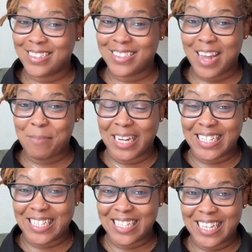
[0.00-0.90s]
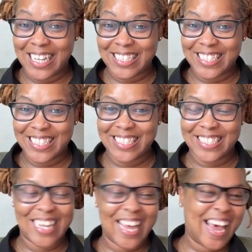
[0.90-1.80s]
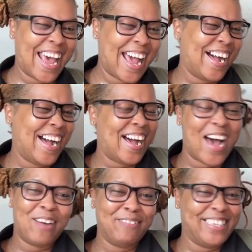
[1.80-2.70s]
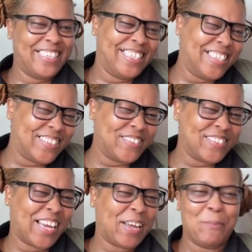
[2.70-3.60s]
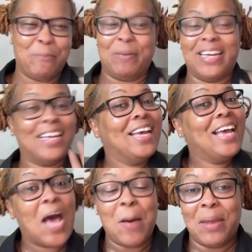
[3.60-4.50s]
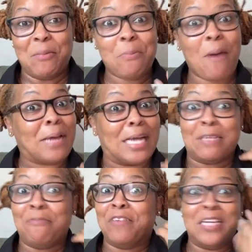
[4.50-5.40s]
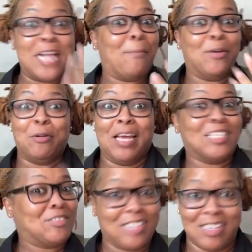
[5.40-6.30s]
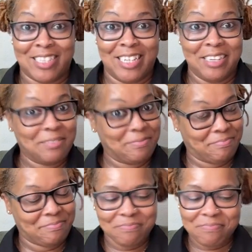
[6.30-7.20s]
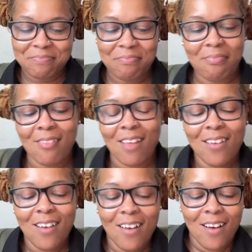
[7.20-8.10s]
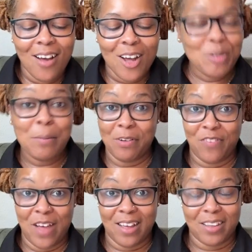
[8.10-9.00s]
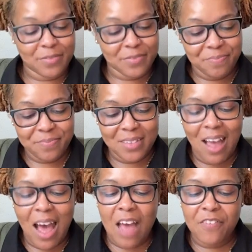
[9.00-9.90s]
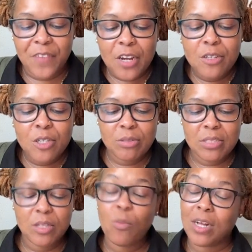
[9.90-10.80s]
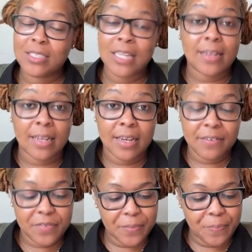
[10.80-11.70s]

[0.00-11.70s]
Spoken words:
Is y'all making any guesses? I wouldn't know yet, but I mean, we probably got some phenomenal guesses out there. Clue number 5. I feared losing the ones I loved.